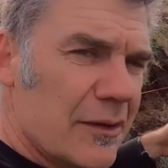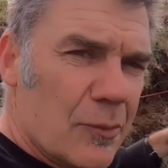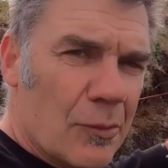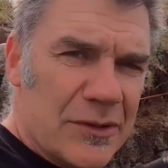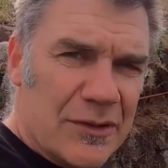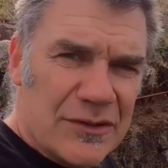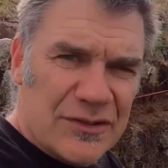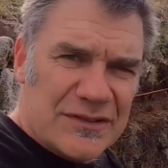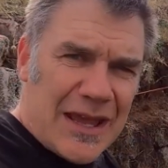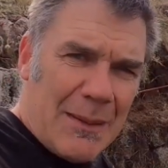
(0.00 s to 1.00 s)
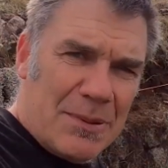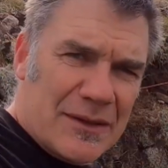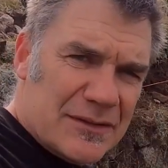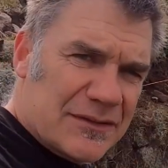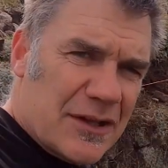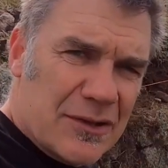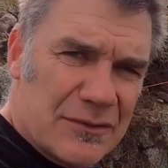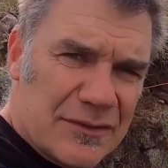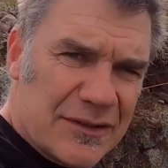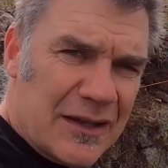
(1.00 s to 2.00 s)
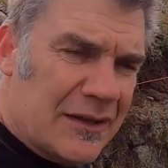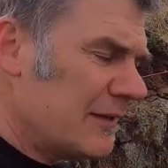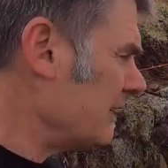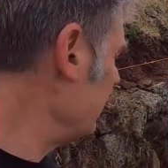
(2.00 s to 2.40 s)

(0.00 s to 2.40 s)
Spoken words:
and what we're doing is just tapping the stones in.